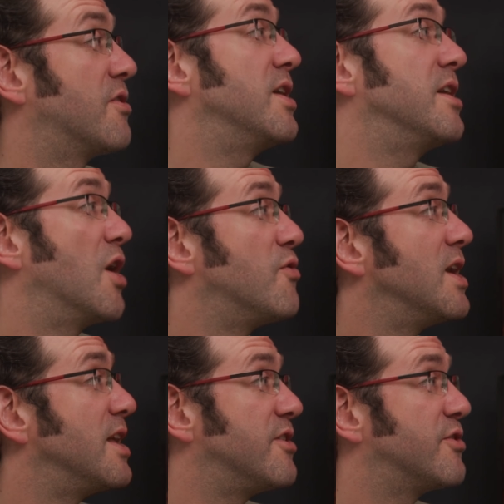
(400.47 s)
agree. I
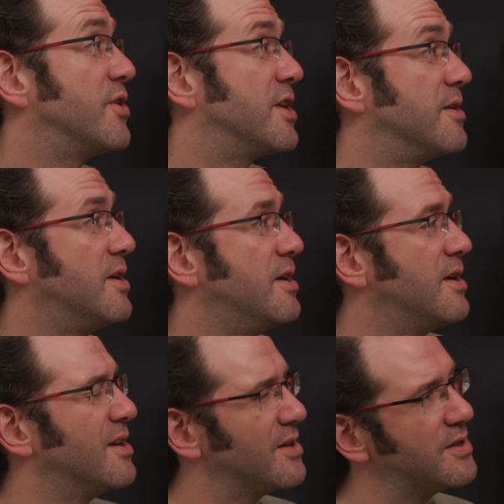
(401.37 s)
really enjoyed it.
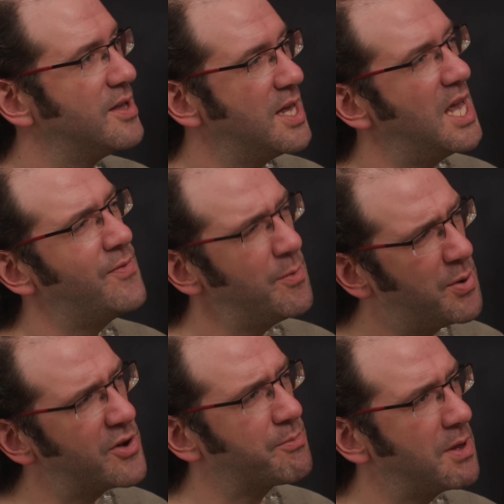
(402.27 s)
If you
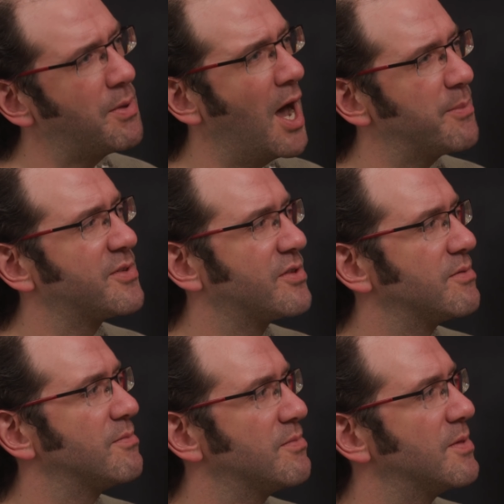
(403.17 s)
push me, perhaps
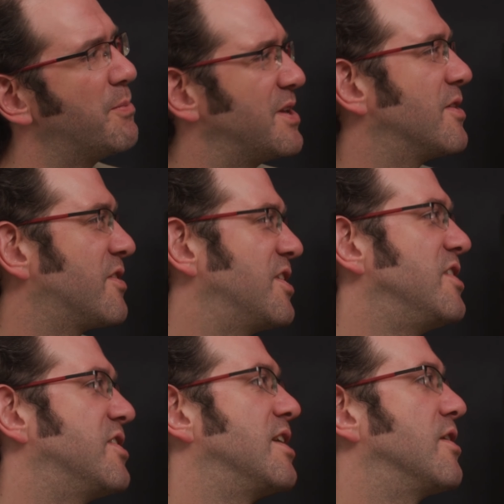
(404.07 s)
a bit of the
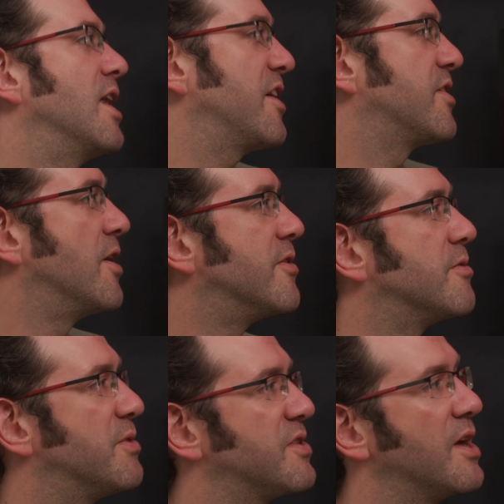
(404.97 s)
CG looked less than
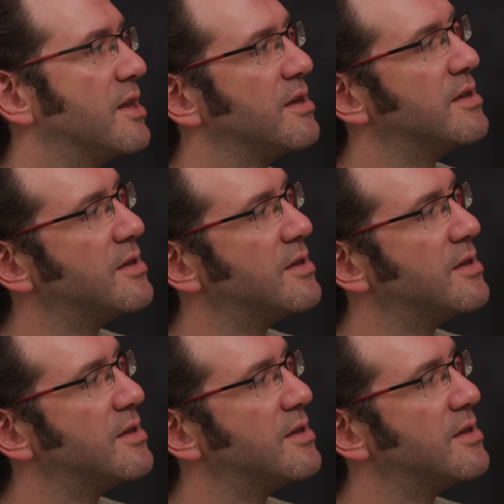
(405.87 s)
100%.